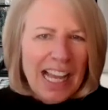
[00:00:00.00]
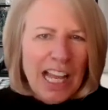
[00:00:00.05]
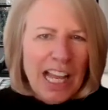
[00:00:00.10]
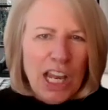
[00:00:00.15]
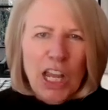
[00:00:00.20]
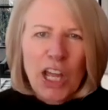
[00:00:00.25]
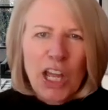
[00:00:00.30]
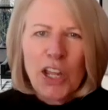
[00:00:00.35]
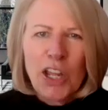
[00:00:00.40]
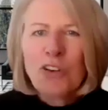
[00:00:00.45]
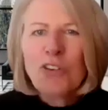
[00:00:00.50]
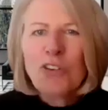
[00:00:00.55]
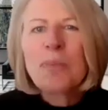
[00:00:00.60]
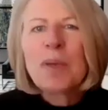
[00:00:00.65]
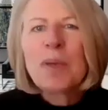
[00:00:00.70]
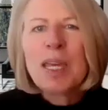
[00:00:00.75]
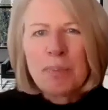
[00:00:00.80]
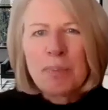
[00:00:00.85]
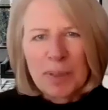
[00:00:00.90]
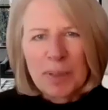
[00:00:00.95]
a lot of
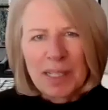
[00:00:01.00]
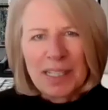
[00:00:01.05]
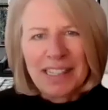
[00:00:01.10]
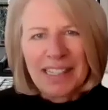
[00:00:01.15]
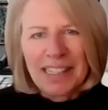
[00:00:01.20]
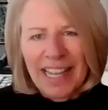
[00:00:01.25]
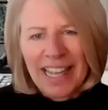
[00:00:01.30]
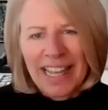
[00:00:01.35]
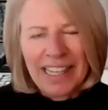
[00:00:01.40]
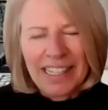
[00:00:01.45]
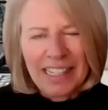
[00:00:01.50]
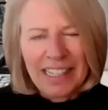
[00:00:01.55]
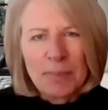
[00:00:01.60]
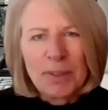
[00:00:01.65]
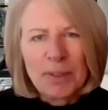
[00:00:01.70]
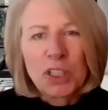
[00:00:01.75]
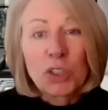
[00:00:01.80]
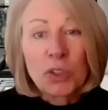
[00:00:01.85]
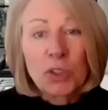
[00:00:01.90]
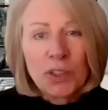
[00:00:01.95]
people and the
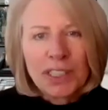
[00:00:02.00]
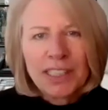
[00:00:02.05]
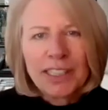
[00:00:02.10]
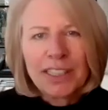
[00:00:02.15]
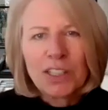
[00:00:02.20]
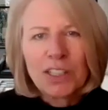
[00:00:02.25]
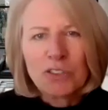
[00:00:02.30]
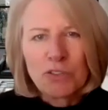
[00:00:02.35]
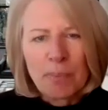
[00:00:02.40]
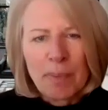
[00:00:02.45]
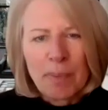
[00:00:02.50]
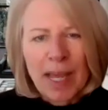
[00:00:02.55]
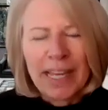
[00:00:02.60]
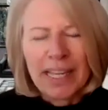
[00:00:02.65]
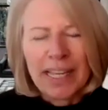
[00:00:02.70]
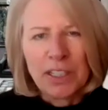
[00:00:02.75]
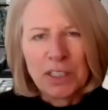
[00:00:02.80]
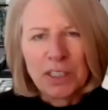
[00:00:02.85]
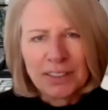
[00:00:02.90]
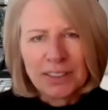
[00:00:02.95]
majority of
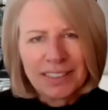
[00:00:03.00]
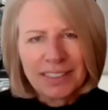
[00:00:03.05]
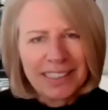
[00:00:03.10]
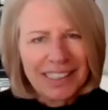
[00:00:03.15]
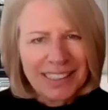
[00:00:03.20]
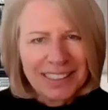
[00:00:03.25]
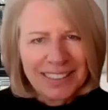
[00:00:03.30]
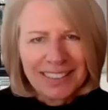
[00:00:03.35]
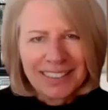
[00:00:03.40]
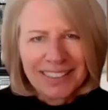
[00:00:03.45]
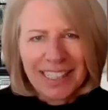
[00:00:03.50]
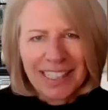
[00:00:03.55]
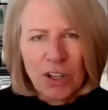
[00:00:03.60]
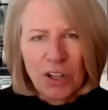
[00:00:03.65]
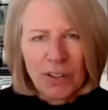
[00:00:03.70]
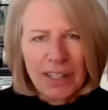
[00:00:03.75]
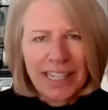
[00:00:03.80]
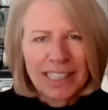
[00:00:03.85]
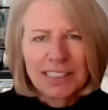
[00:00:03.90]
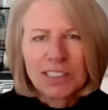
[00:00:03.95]
buyers, there's
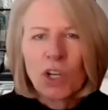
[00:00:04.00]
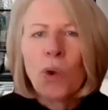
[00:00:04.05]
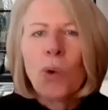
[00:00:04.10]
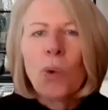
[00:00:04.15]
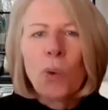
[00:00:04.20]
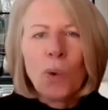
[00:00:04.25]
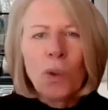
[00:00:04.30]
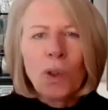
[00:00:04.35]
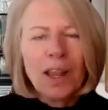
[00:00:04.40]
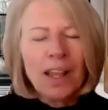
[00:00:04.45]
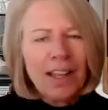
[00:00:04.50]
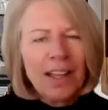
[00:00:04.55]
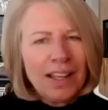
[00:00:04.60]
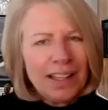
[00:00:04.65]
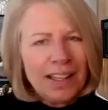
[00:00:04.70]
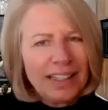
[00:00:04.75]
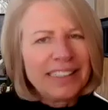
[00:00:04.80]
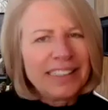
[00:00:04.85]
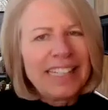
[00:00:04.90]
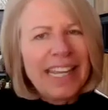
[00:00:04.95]
whole
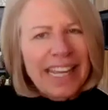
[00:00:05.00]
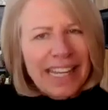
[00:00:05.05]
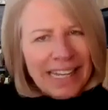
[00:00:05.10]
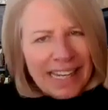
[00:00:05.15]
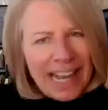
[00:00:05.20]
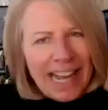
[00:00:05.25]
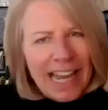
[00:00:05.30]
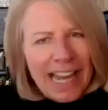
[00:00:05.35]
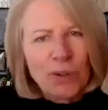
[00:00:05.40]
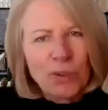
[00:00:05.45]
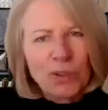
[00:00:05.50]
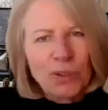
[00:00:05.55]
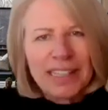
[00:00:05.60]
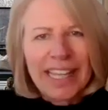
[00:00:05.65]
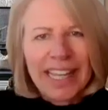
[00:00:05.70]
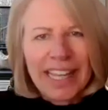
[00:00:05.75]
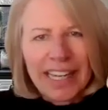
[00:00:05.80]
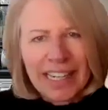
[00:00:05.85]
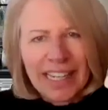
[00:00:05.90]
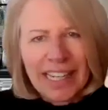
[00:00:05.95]
data out
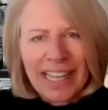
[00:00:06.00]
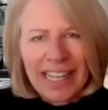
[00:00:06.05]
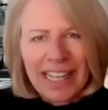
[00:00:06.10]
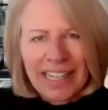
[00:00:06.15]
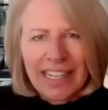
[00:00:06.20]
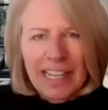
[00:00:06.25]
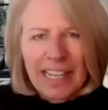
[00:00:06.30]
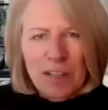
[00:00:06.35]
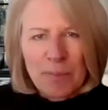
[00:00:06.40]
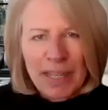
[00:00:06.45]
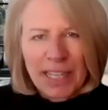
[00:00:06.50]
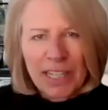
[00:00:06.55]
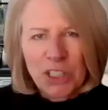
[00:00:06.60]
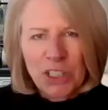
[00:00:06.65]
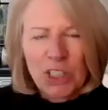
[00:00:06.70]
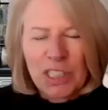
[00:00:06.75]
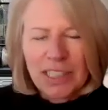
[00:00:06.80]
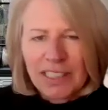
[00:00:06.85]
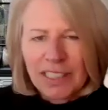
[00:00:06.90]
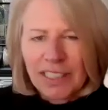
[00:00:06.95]
there, and I'm
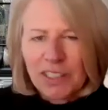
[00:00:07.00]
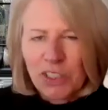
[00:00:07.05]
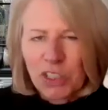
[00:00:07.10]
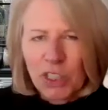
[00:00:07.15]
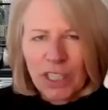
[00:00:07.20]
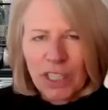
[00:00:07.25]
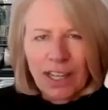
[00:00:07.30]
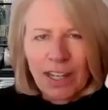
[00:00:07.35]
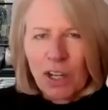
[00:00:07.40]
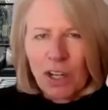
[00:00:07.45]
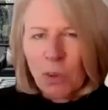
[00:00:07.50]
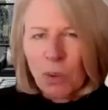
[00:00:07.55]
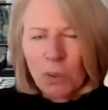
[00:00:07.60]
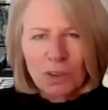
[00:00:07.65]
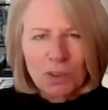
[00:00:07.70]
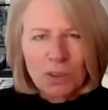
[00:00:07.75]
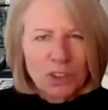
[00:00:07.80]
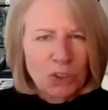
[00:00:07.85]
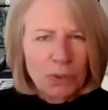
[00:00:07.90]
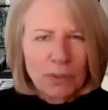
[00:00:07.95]
actually teaching a
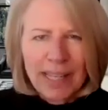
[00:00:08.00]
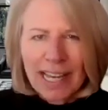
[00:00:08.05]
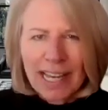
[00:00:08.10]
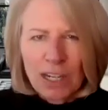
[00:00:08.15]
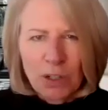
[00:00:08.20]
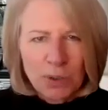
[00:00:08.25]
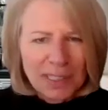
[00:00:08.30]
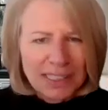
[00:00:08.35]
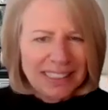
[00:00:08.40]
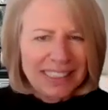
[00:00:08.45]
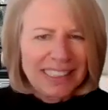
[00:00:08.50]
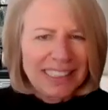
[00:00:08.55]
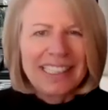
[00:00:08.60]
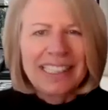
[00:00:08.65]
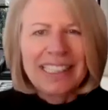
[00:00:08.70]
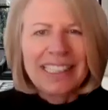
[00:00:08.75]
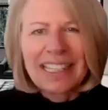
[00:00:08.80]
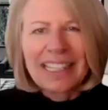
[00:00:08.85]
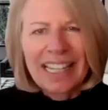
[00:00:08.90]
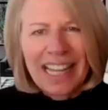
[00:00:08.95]
whole 3-hour
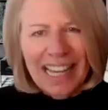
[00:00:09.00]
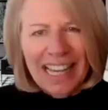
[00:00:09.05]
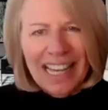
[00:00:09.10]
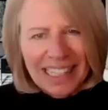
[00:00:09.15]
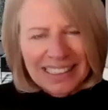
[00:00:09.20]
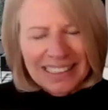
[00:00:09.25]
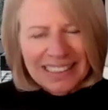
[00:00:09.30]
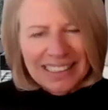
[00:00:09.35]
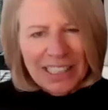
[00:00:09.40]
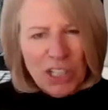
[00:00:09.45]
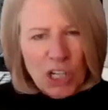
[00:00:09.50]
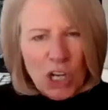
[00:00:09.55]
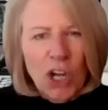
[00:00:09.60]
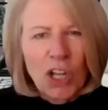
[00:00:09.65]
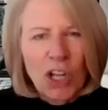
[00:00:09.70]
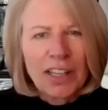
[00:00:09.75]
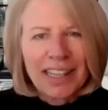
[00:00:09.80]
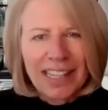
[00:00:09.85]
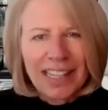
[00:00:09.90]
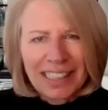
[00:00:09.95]
CE class,
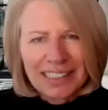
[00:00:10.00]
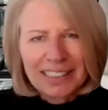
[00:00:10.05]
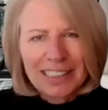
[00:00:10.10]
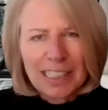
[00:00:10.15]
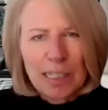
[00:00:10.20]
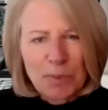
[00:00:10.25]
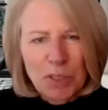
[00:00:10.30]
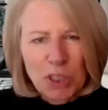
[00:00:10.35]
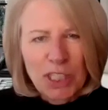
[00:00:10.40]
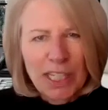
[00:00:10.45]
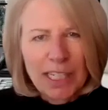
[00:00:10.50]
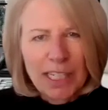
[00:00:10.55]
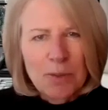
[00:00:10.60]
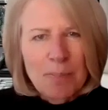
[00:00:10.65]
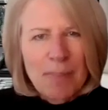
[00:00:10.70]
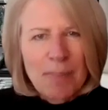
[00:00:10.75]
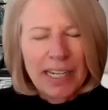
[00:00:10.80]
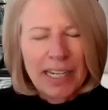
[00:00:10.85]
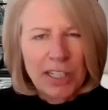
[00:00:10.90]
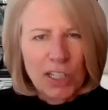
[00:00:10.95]
on that subject
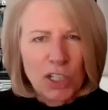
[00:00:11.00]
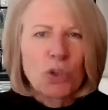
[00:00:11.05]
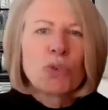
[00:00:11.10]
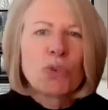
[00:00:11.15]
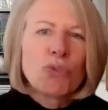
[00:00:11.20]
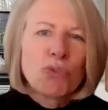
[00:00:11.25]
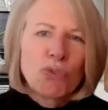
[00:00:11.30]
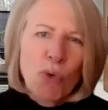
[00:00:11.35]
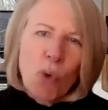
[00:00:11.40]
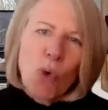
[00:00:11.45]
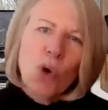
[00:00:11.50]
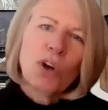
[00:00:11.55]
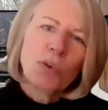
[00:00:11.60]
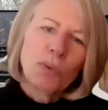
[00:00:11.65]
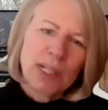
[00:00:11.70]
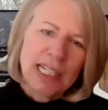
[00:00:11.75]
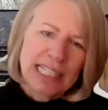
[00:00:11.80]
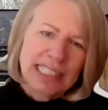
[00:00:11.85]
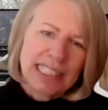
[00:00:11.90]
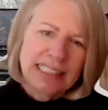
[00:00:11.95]
matter for
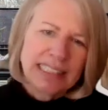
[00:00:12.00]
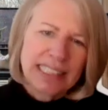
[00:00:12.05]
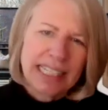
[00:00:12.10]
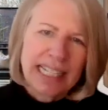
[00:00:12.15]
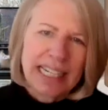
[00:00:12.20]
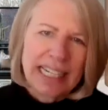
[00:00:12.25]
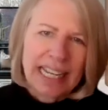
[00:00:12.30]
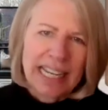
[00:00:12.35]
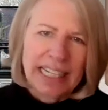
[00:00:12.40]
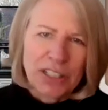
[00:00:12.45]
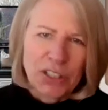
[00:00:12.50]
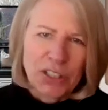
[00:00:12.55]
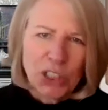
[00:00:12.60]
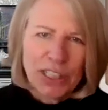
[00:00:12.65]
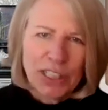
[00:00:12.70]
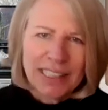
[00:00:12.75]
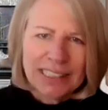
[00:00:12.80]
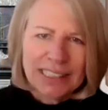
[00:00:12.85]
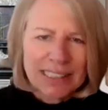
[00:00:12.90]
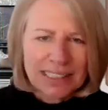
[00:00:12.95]
real estate
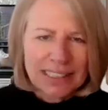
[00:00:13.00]
agents.